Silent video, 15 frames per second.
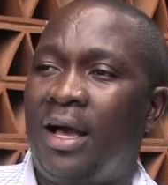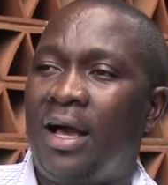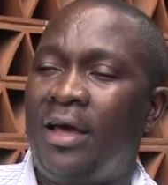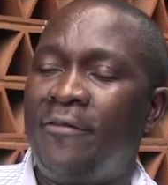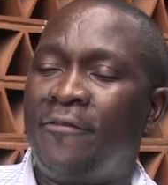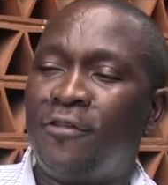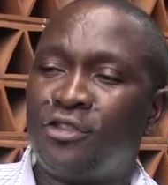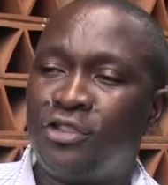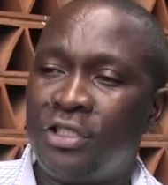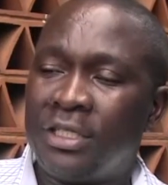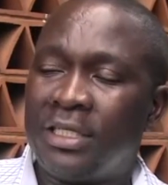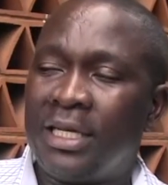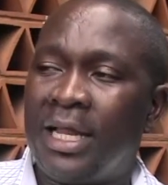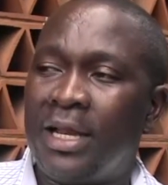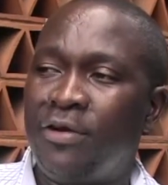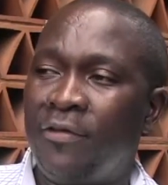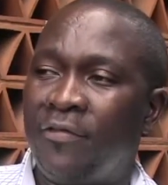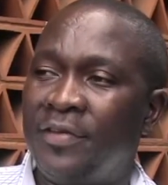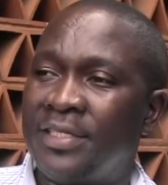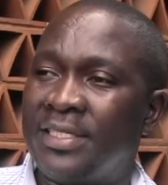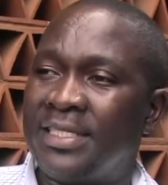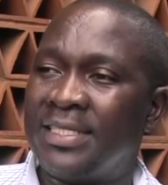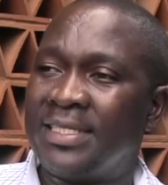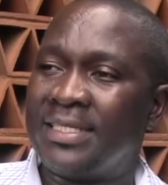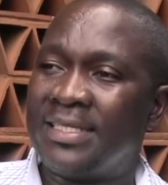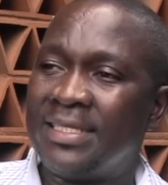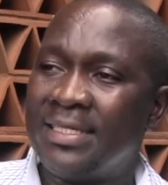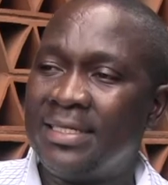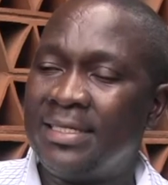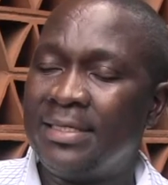Unfortunately, land office is
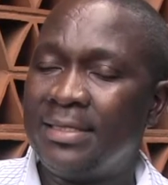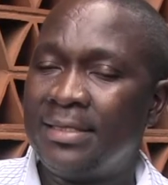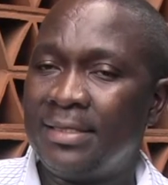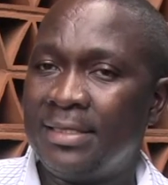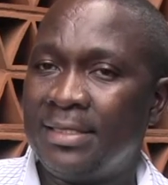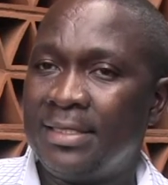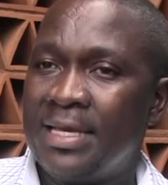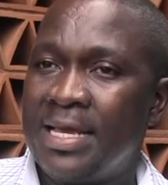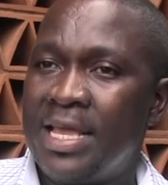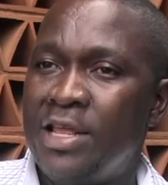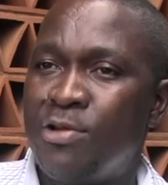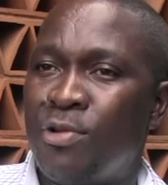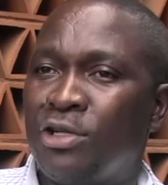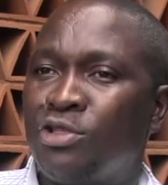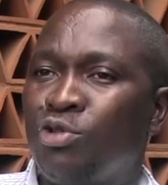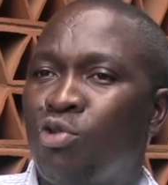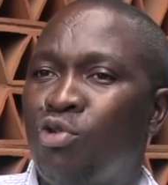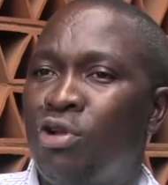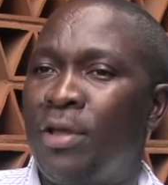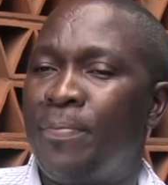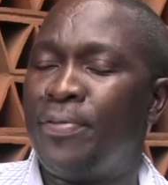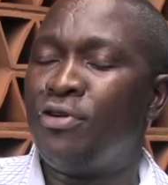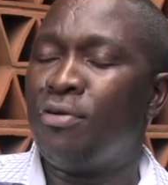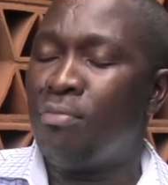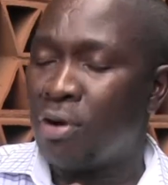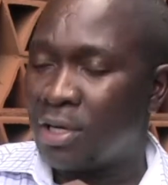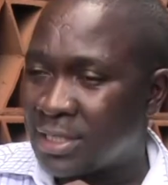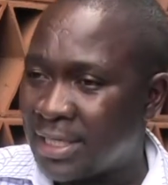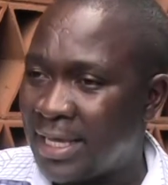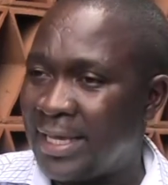still in what you call a PO
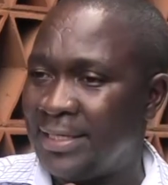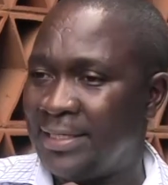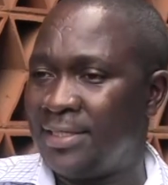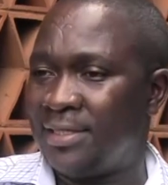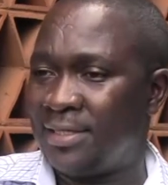box age.